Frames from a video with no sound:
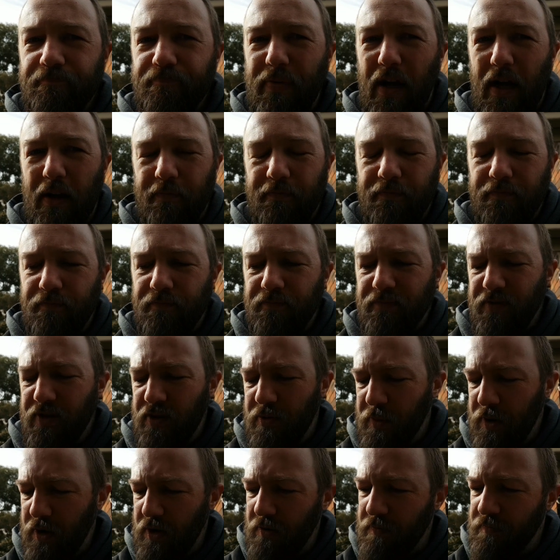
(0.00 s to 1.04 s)
But it
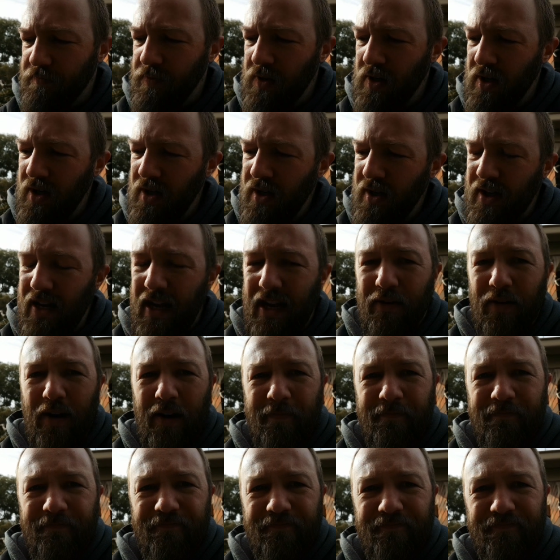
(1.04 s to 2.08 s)
should be good.
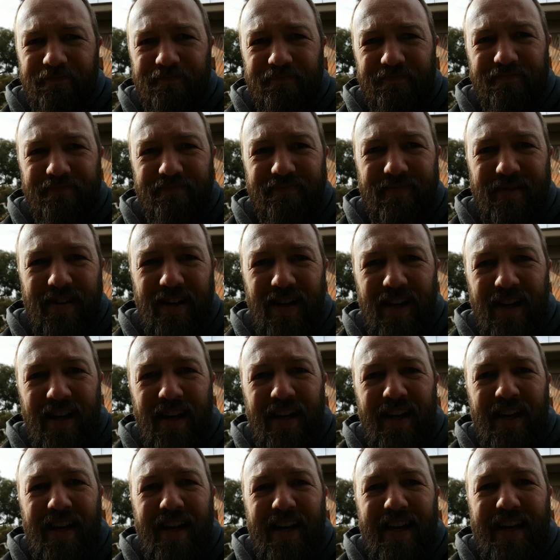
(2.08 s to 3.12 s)
Anyway,
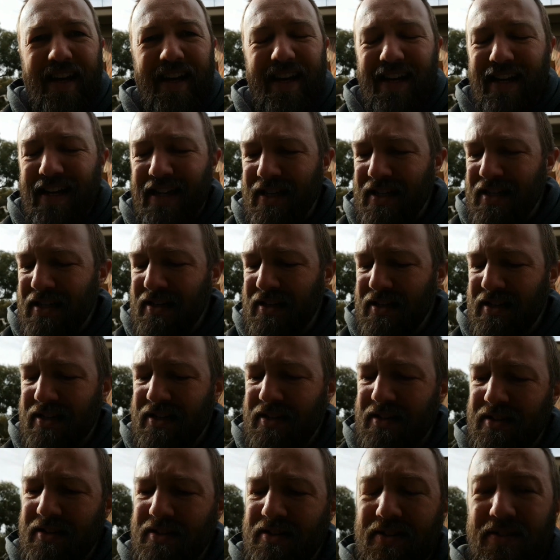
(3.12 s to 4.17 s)

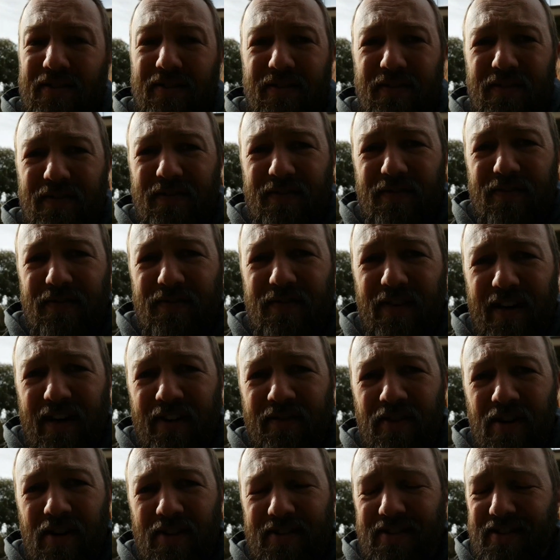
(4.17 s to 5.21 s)

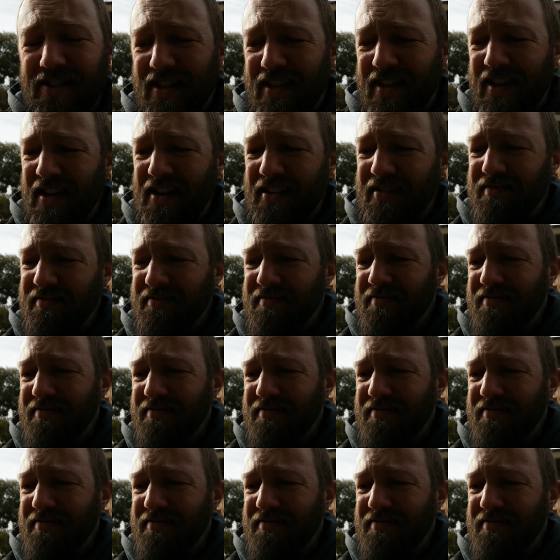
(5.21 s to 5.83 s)
friggin' rights to that.